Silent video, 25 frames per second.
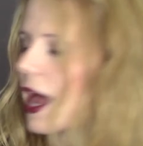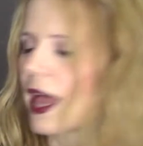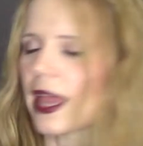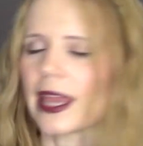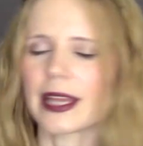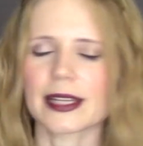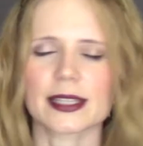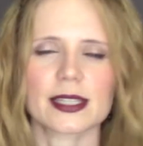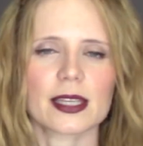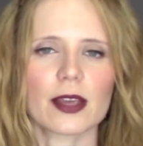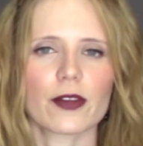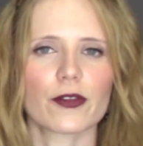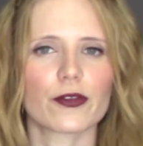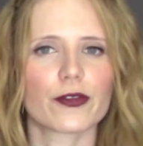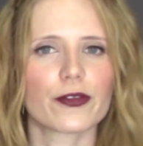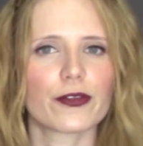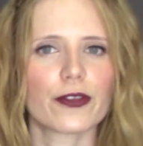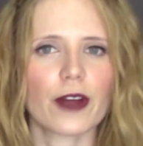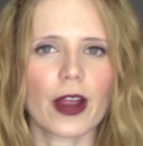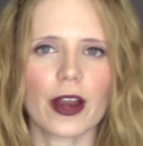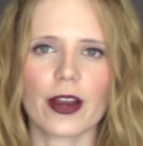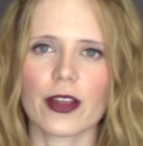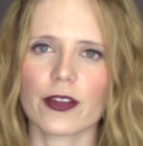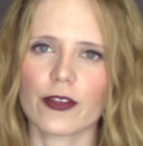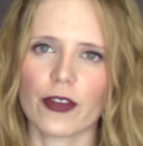It's
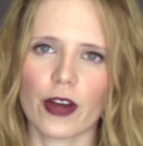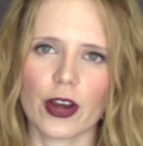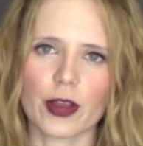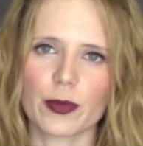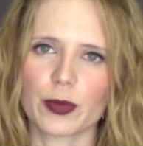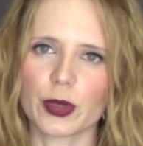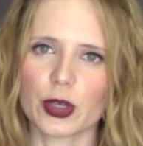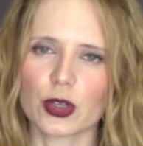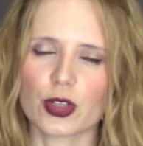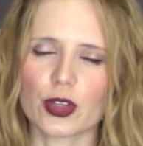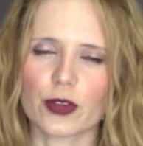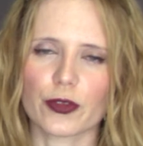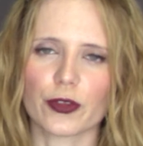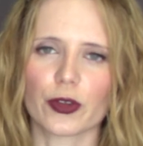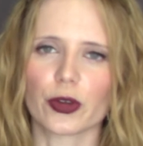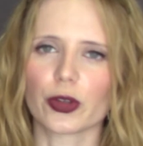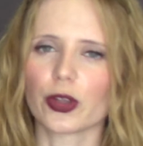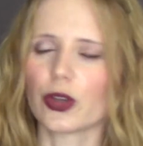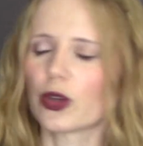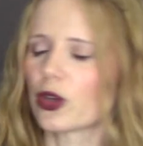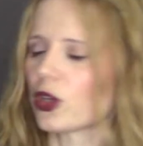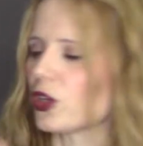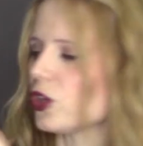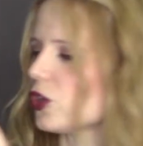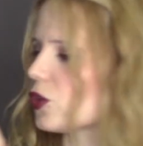very, very beautiful.
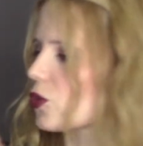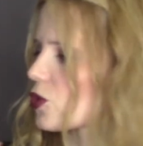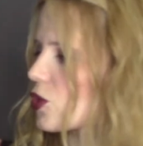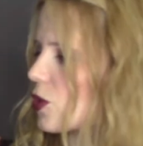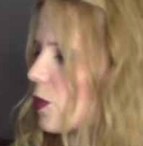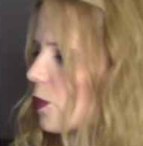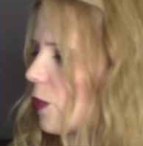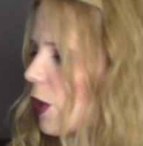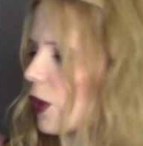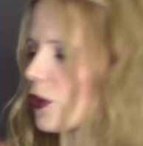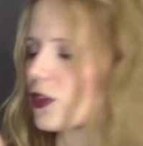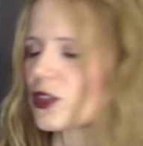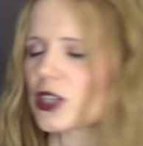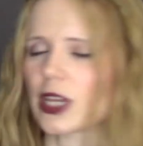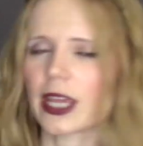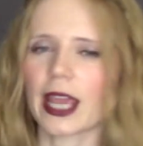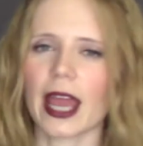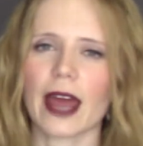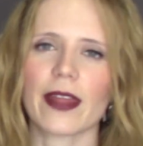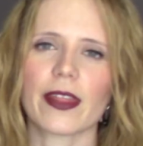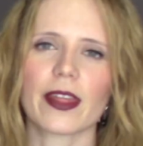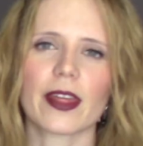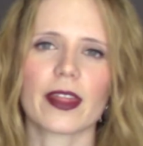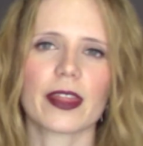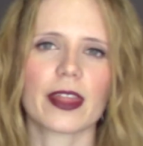You can use them both
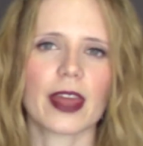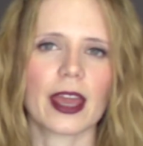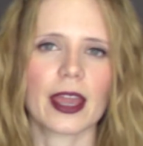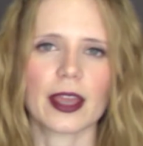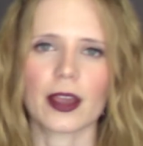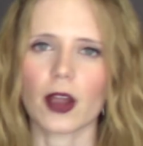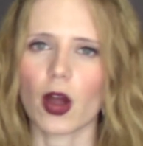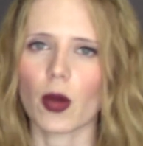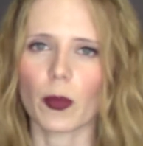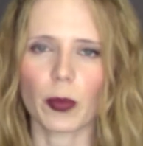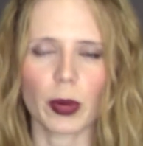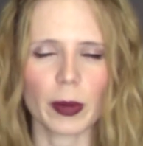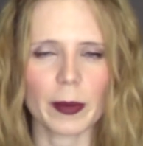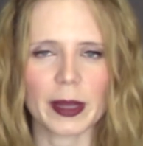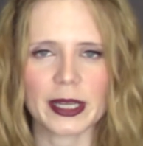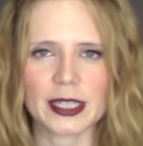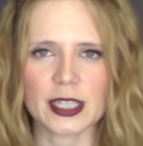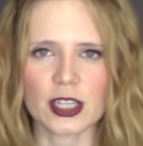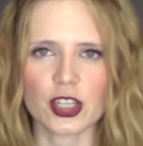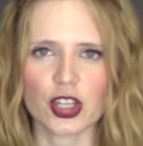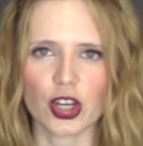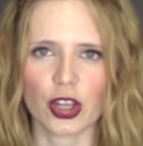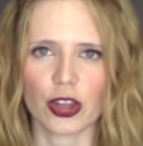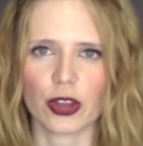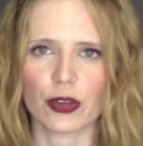together. They complement
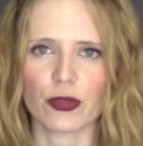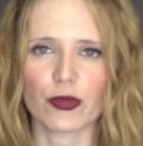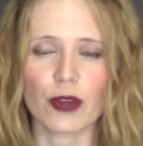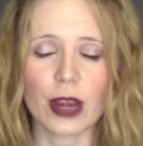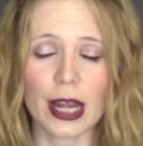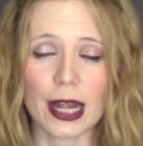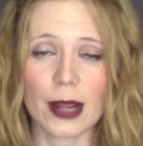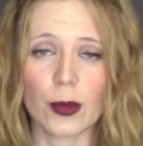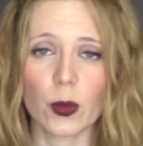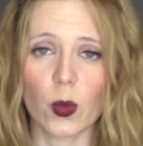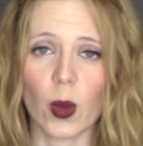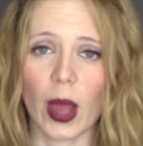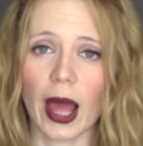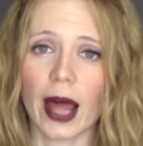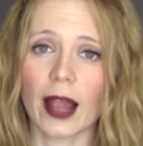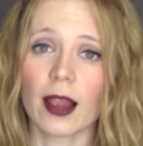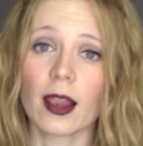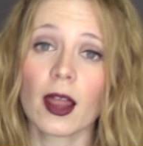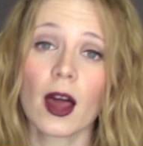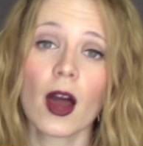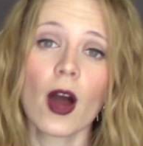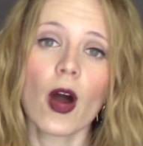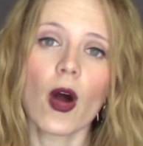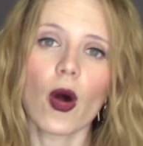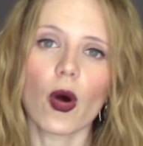each other really
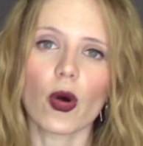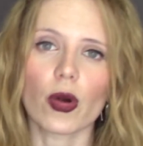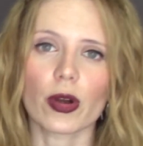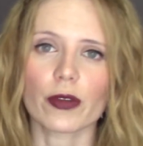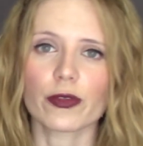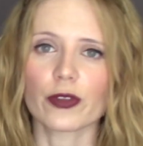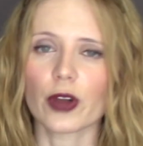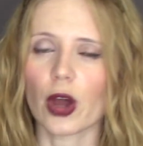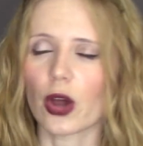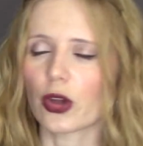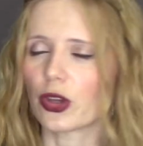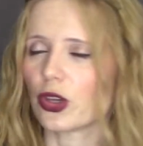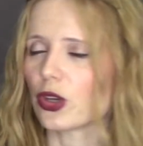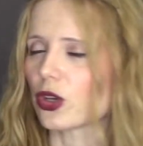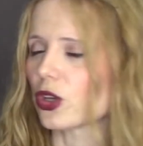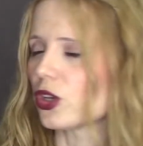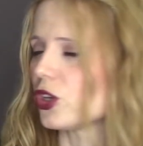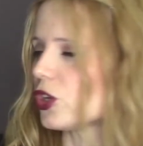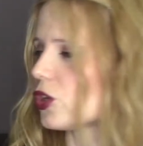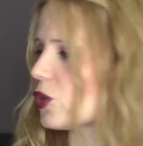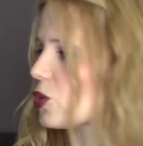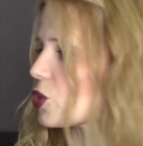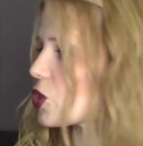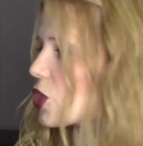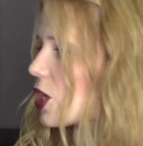well. Or if not, you can
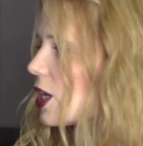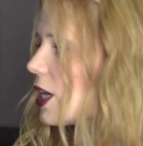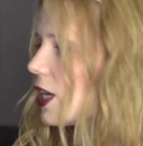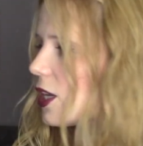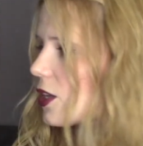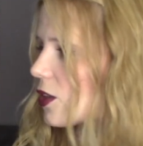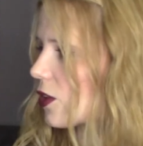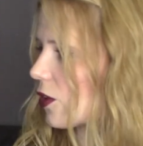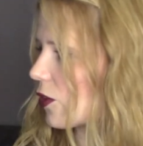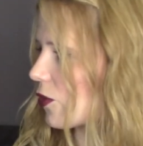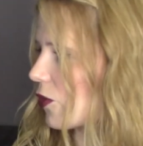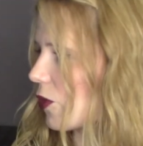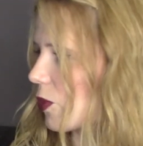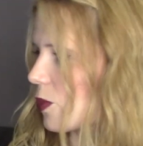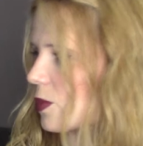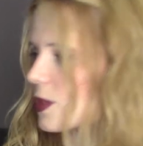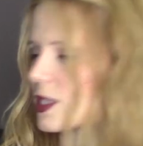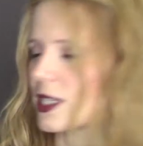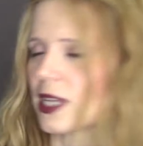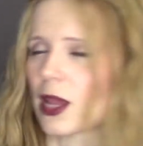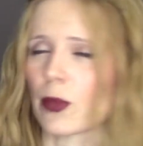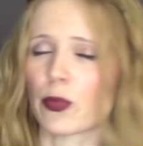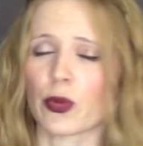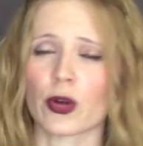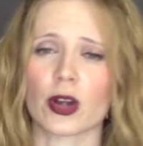use either of them
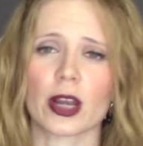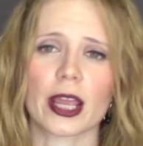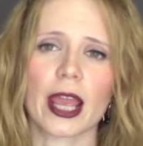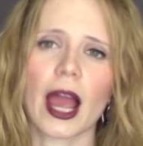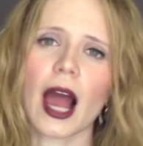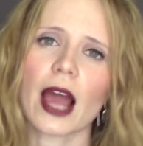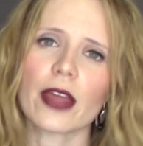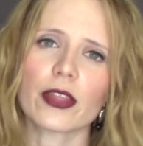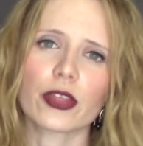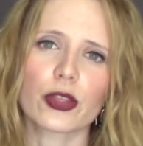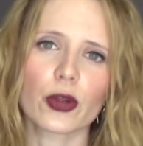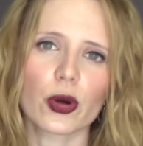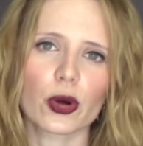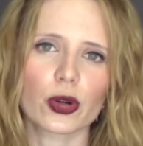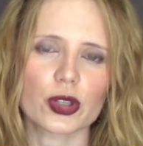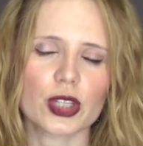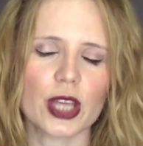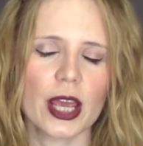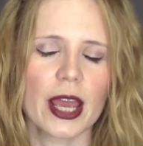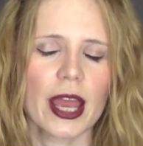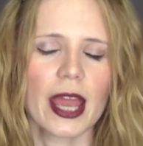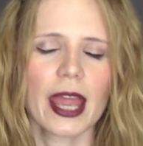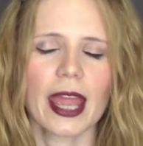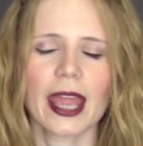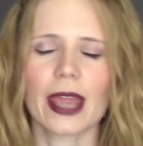separately. I
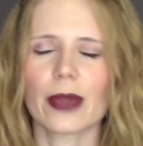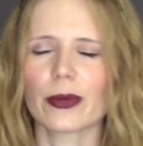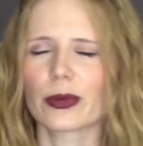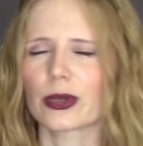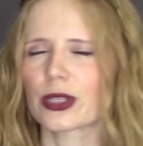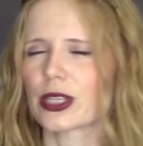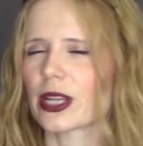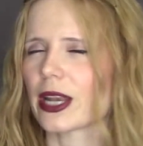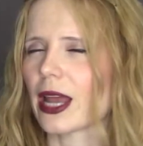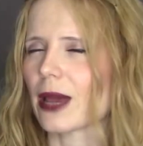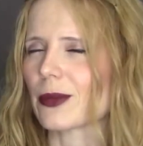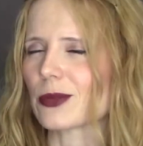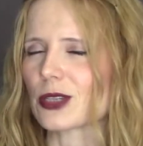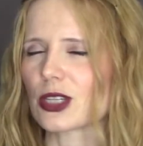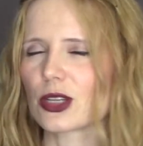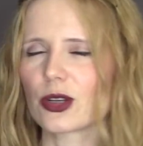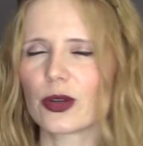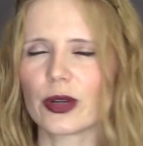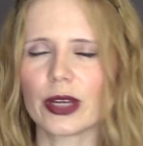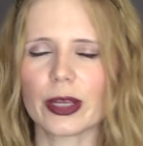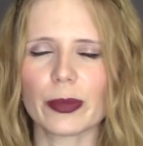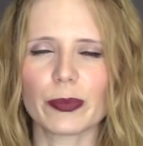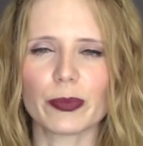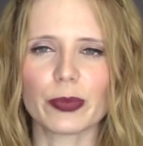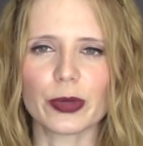thought it was an
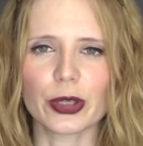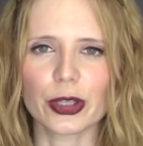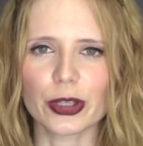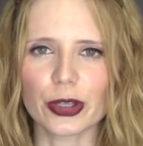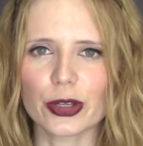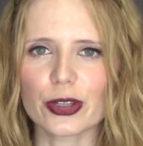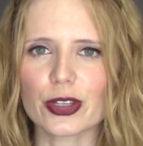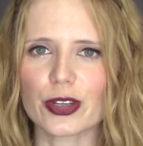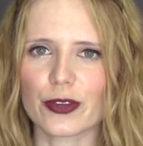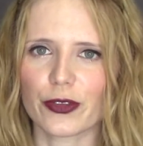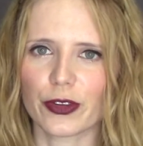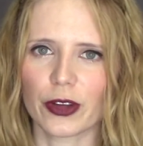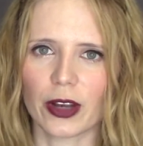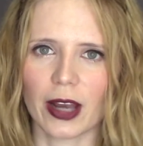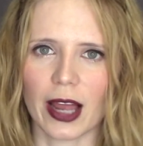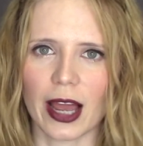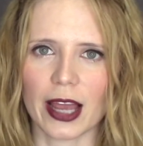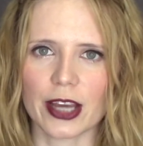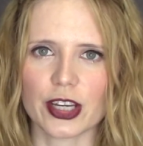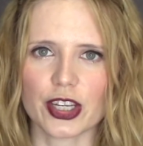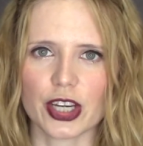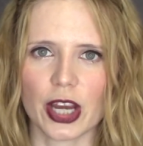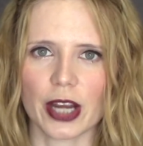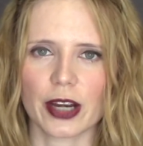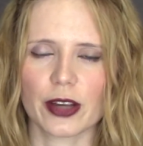absolutely beautiful
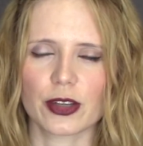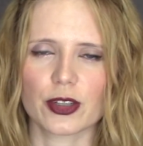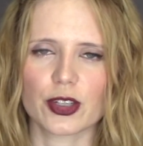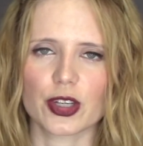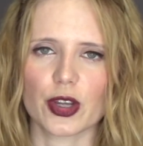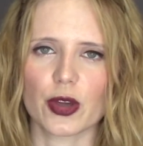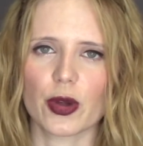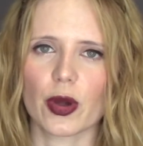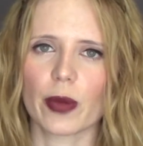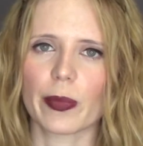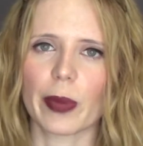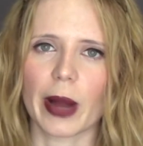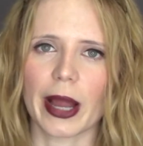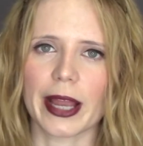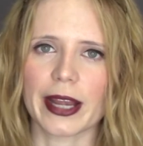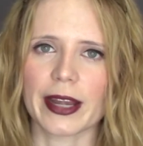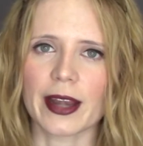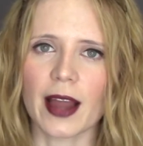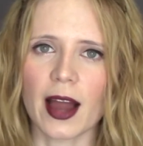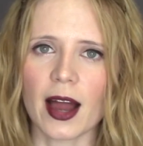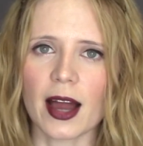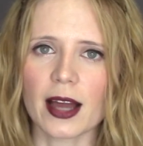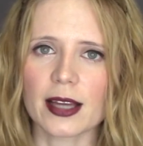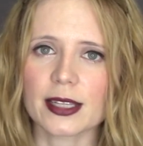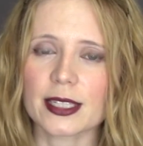eyeshadow duo by
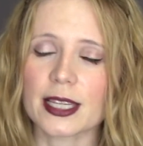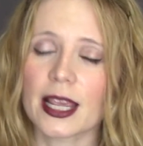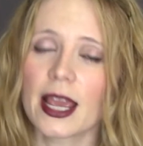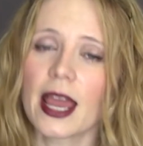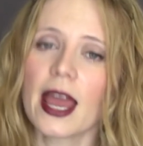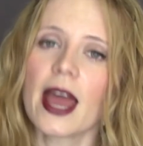NARS.